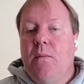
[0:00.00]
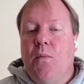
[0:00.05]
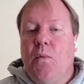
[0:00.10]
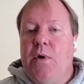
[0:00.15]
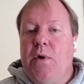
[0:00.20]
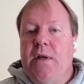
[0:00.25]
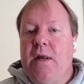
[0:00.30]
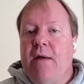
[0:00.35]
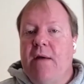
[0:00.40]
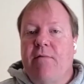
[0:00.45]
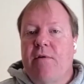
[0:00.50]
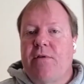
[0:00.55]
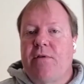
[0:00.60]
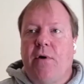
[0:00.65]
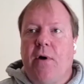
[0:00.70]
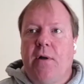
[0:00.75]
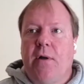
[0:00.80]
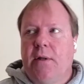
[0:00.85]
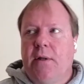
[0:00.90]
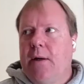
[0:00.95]
we never
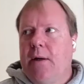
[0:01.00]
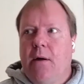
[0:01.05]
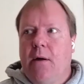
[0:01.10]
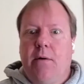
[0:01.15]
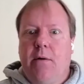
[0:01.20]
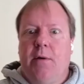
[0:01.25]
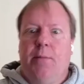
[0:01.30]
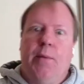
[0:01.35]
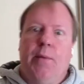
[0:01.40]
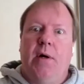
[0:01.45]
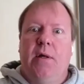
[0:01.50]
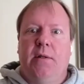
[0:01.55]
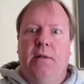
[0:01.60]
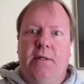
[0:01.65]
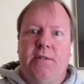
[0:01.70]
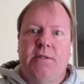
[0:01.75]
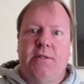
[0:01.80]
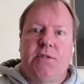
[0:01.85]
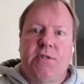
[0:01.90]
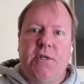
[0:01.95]
thought like, oh, come on,
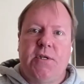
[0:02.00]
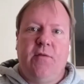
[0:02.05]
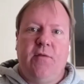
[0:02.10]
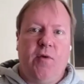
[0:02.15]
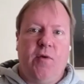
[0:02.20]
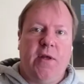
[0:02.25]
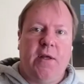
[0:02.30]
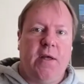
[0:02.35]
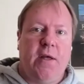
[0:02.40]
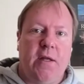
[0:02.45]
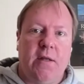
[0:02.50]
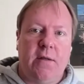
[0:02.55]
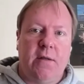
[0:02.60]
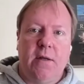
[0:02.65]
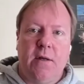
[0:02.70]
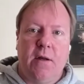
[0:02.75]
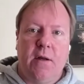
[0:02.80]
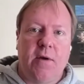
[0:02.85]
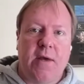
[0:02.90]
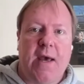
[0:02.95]
let's see if we can get,
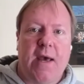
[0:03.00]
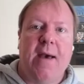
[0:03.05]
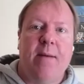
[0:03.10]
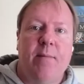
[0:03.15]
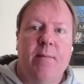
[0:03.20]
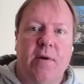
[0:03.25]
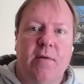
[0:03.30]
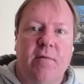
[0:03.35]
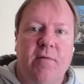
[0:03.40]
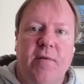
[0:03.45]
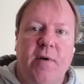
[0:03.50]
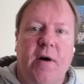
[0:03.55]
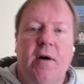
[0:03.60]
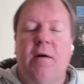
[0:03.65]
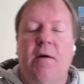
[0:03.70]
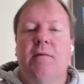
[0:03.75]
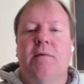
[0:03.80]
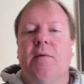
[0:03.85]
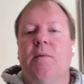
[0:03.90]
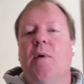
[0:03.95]
you know, Cameron
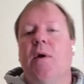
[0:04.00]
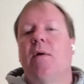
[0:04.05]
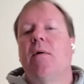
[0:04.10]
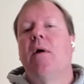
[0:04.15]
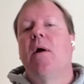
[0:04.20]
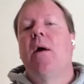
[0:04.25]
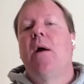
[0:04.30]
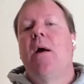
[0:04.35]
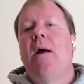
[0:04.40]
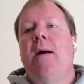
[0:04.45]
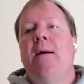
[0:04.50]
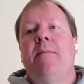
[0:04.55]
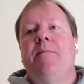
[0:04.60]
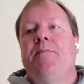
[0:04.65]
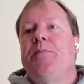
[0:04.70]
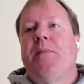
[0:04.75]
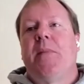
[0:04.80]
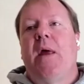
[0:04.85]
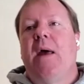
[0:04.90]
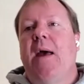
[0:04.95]
involved and whatever.
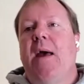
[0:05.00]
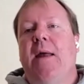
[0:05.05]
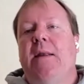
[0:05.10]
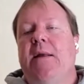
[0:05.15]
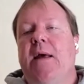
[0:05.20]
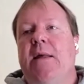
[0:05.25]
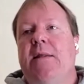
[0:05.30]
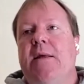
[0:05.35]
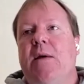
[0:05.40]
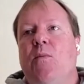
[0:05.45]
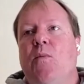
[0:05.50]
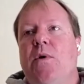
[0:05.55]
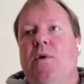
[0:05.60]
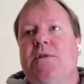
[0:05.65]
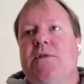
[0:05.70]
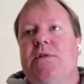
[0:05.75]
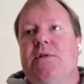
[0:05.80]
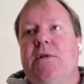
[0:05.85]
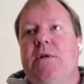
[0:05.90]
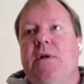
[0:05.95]
And then
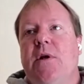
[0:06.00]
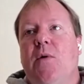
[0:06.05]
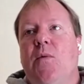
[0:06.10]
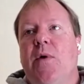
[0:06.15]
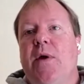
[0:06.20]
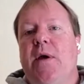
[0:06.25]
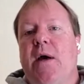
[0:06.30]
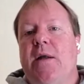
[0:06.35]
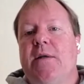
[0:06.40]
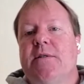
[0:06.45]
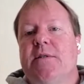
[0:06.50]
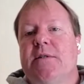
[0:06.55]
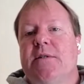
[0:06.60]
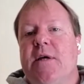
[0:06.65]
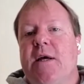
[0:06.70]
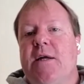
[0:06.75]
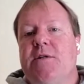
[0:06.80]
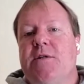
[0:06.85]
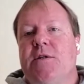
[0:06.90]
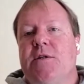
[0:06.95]
once, you know, we got his
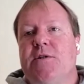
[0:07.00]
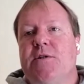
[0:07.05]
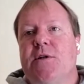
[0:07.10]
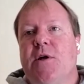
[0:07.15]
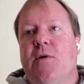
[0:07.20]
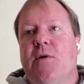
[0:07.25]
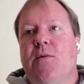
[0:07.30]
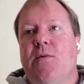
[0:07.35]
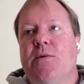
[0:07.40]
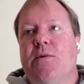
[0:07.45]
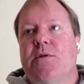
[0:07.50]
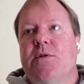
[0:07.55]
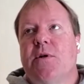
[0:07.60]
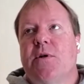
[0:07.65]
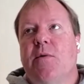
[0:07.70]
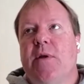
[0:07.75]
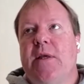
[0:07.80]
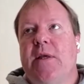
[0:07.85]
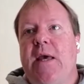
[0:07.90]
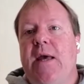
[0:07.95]
attention, so
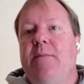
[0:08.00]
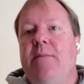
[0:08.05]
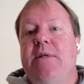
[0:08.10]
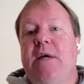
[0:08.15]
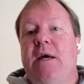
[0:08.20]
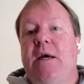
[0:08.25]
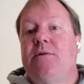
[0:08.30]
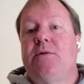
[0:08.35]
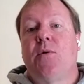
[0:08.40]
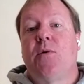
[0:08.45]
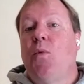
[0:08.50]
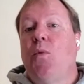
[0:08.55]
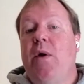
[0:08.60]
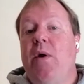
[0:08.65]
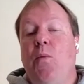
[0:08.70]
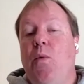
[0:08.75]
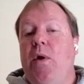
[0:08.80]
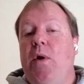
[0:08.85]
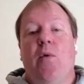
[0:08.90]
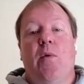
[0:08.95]
it came down to,
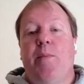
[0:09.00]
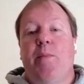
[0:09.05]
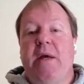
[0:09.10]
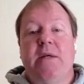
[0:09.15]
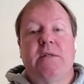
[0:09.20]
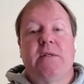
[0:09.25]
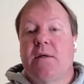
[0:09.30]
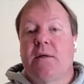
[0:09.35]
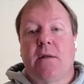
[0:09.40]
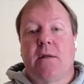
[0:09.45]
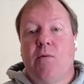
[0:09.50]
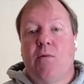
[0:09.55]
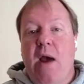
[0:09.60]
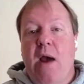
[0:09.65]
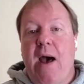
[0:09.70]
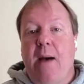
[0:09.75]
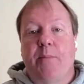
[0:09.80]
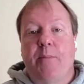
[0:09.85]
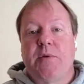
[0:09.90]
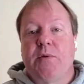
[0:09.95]
we were basically
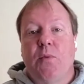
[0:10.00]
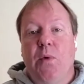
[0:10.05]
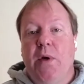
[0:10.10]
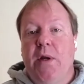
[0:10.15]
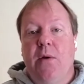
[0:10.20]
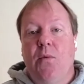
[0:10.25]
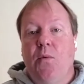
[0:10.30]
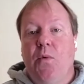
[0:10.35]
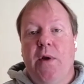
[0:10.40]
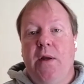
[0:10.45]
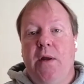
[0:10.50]
wrapped. We